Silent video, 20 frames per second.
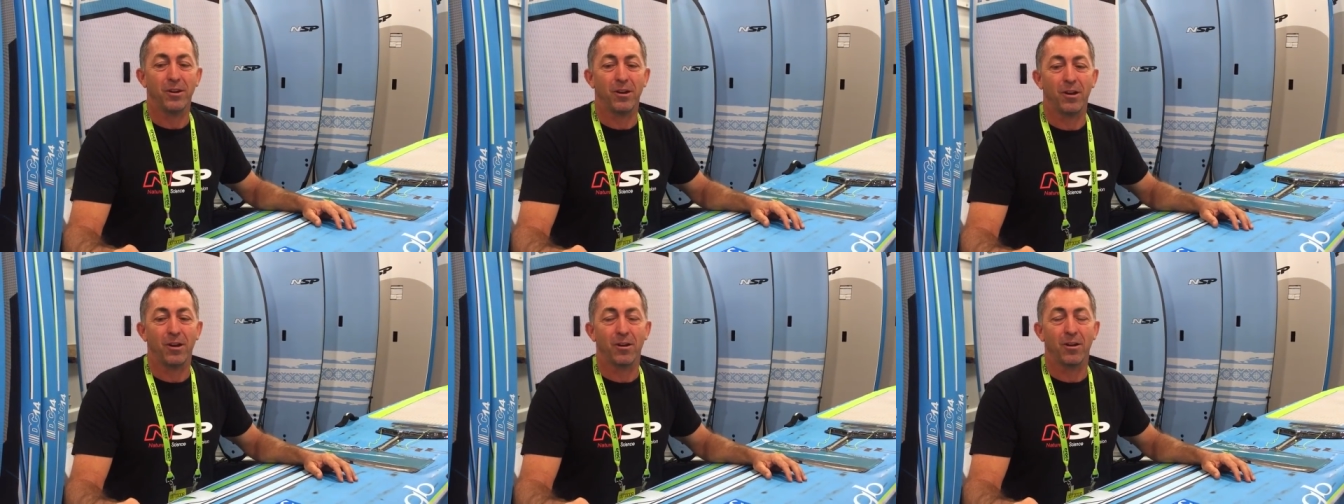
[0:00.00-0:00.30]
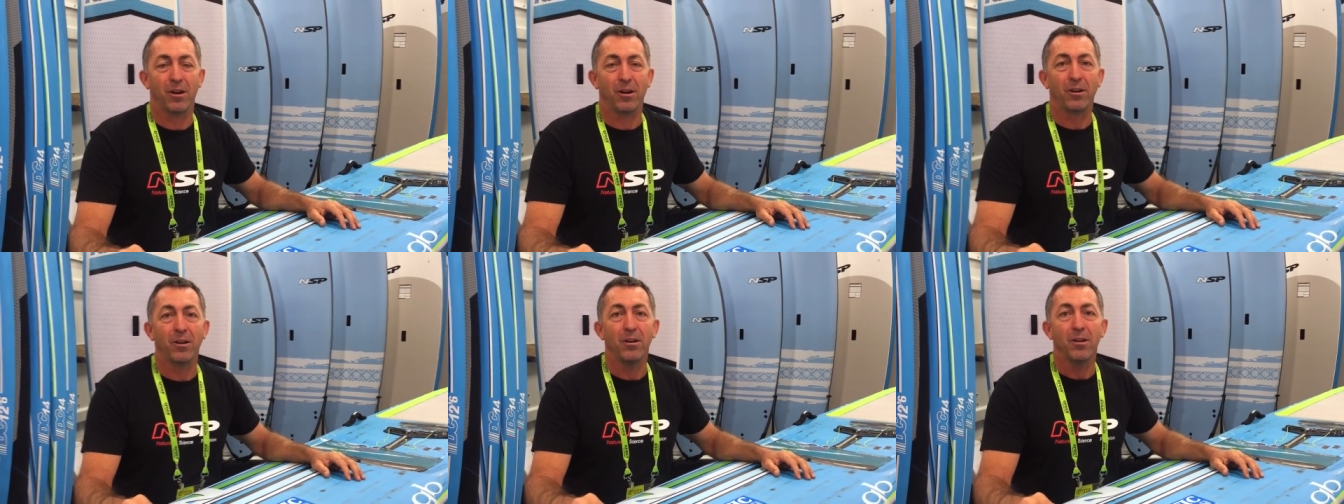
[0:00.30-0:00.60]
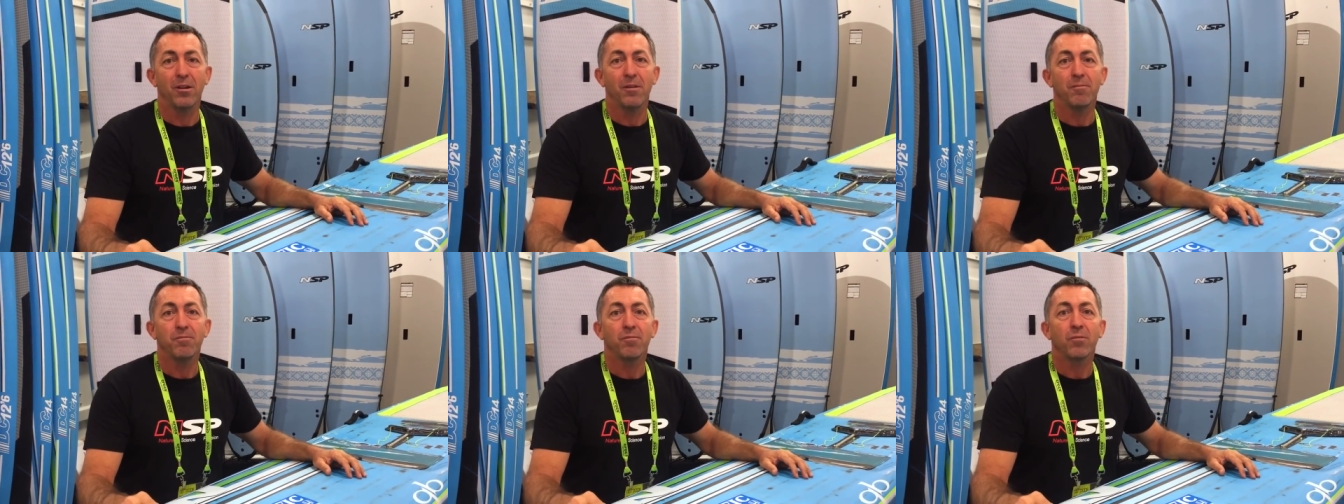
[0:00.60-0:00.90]
Do you want to walk
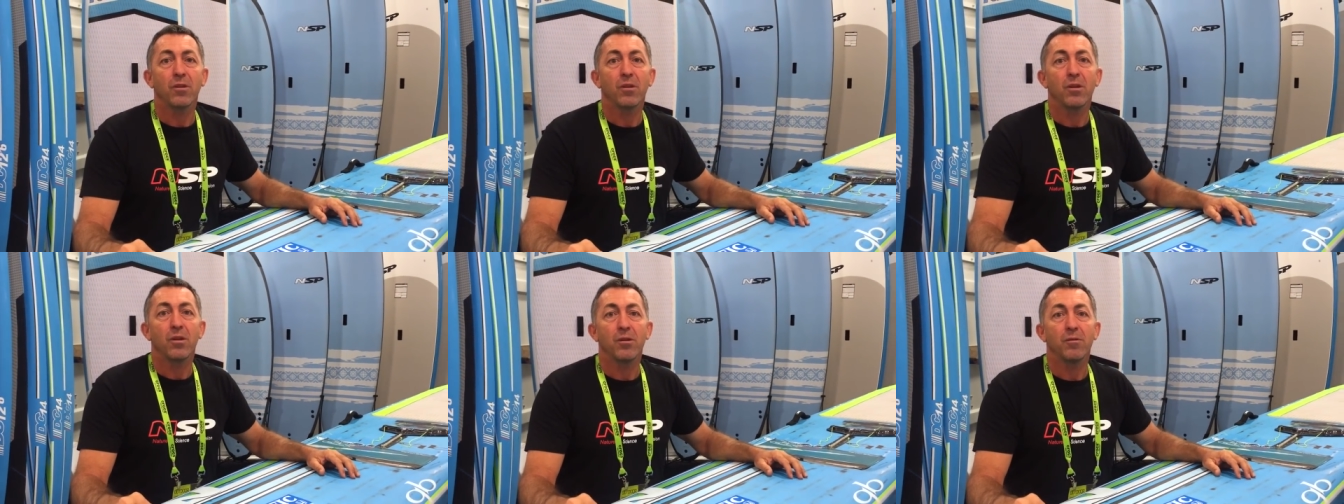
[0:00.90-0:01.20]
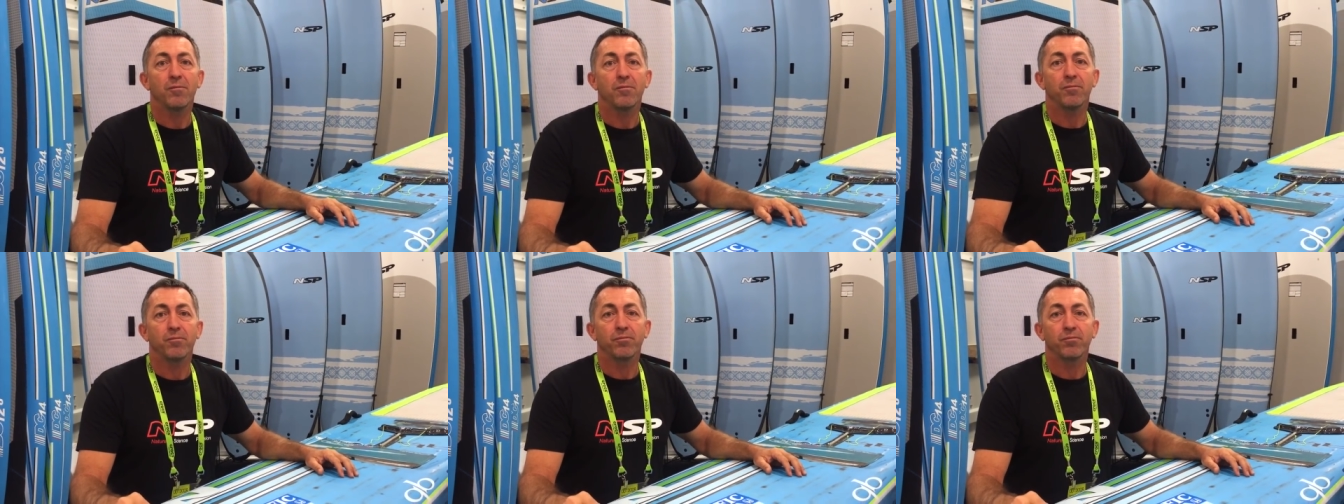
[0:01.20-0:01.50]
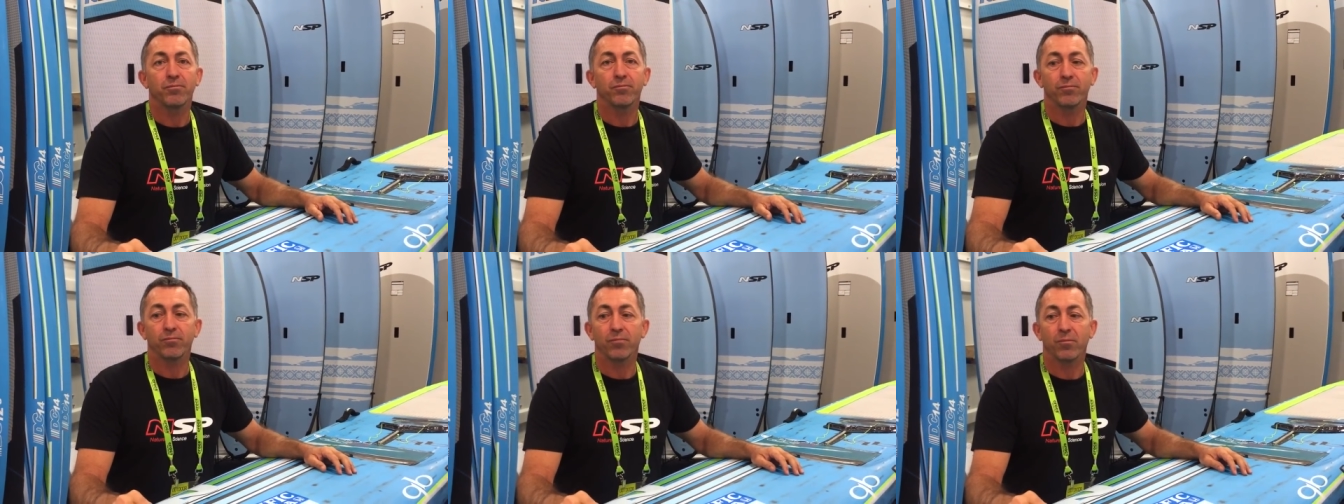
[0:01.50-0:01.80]
me through the board a
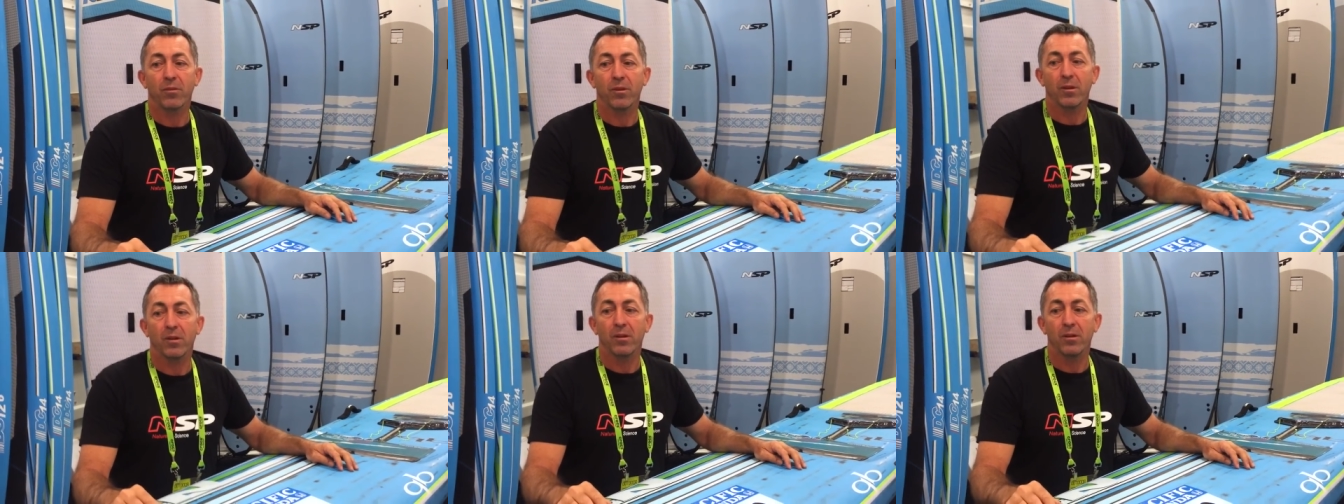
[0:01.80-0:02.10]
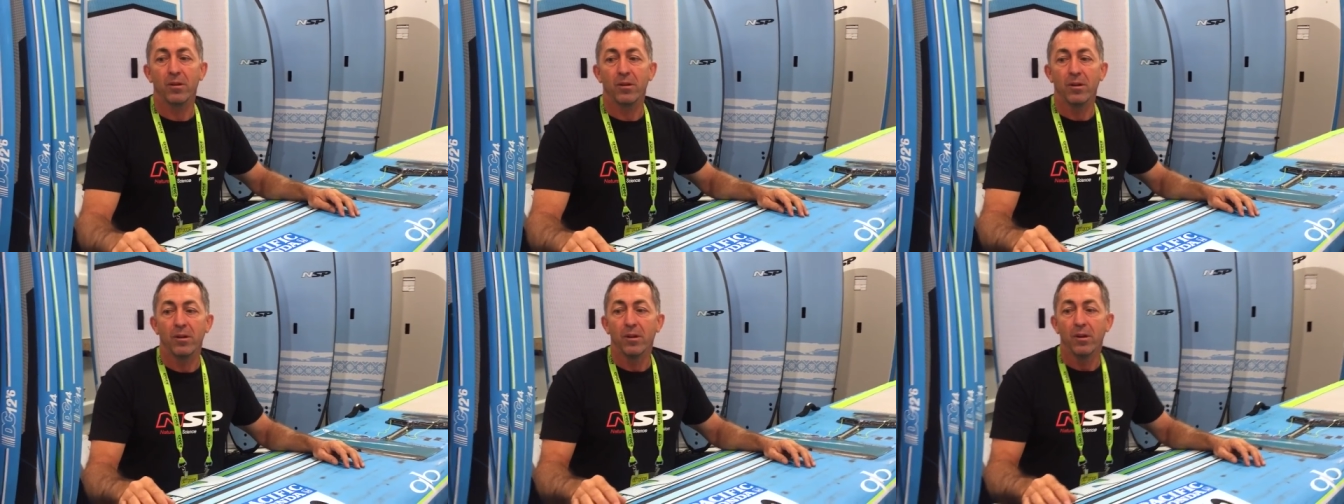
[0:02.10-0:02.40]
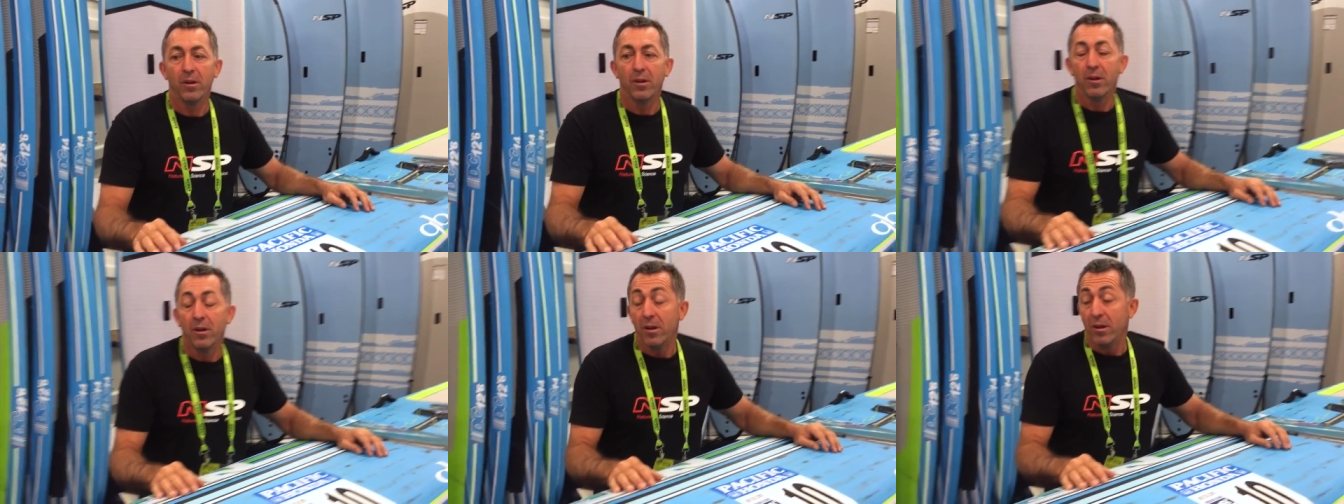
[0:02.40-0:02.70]
little bit? Just
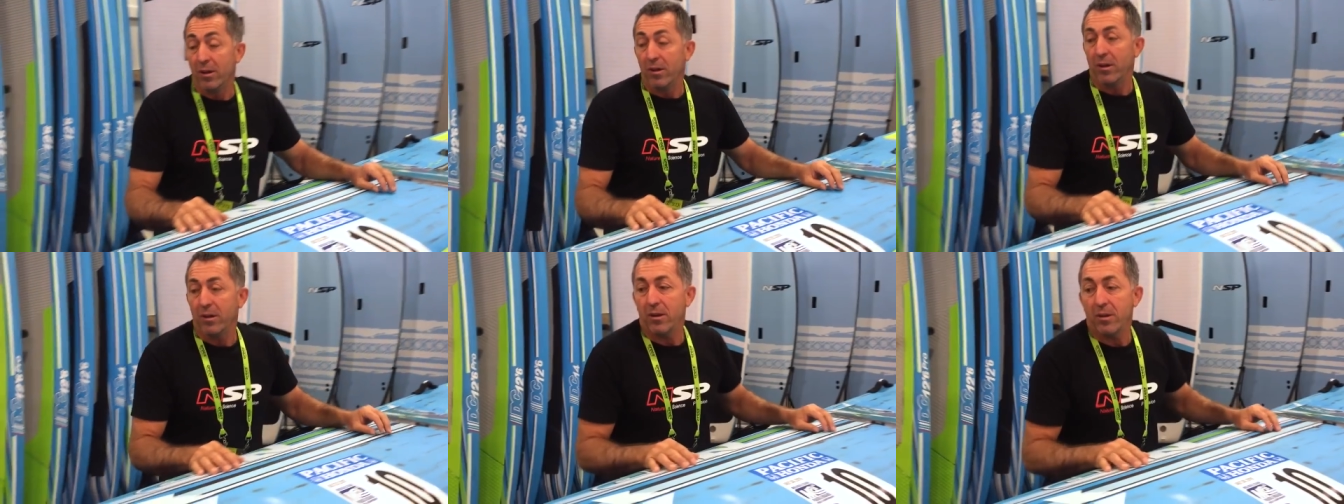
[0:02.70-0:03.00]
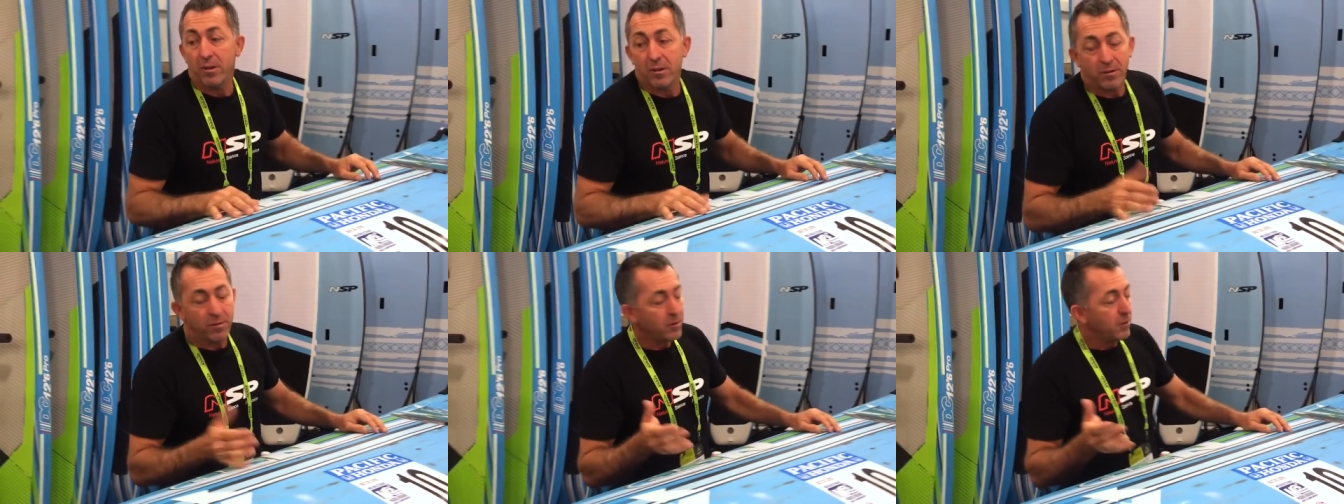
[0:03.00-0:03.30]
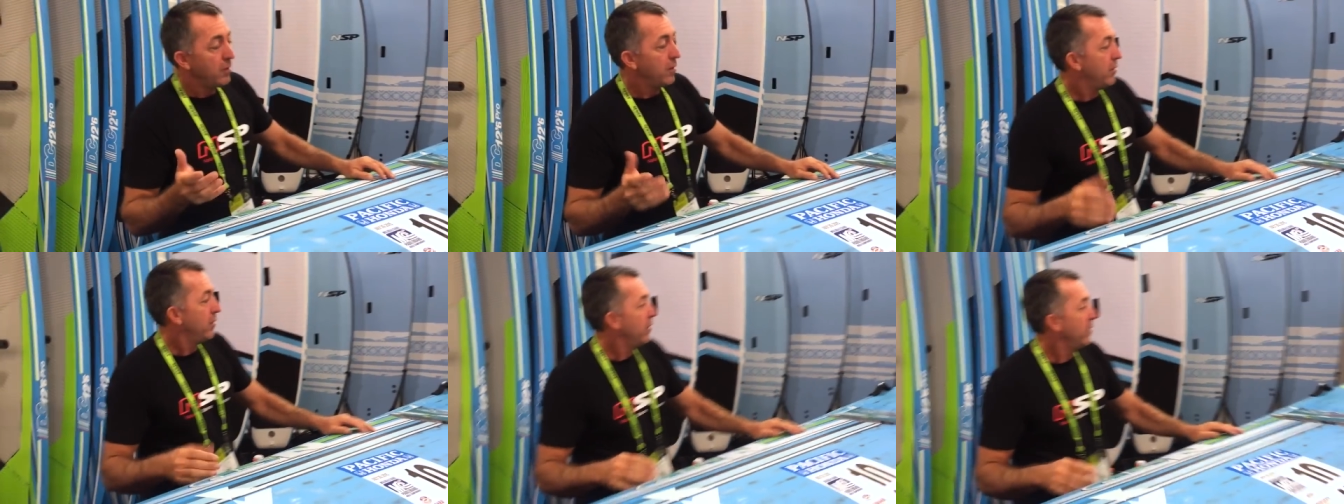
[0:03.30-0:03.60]
uh, talk about
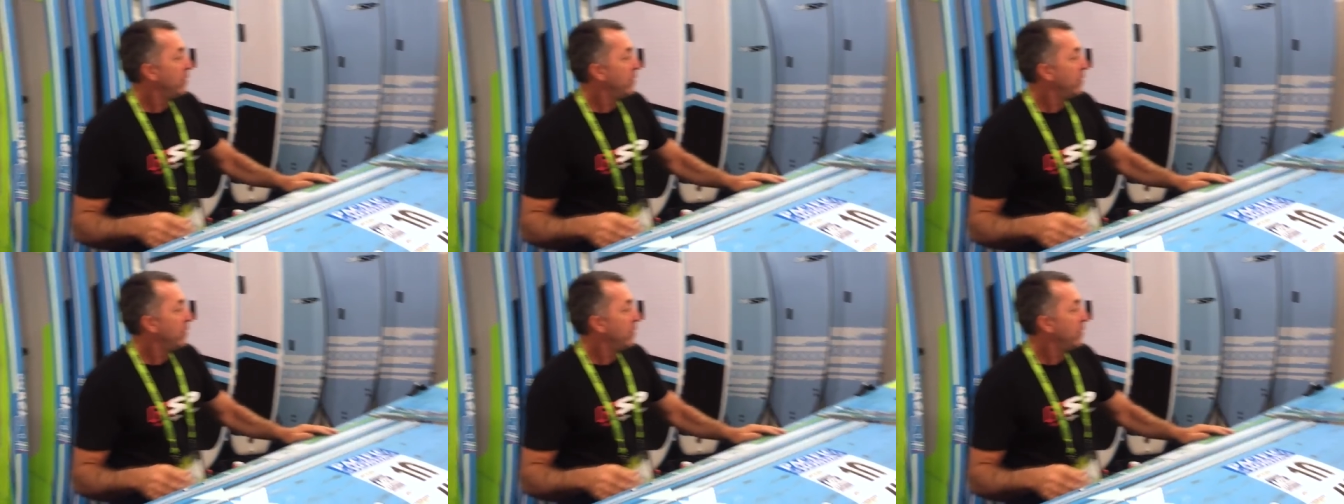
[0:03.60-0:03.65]
the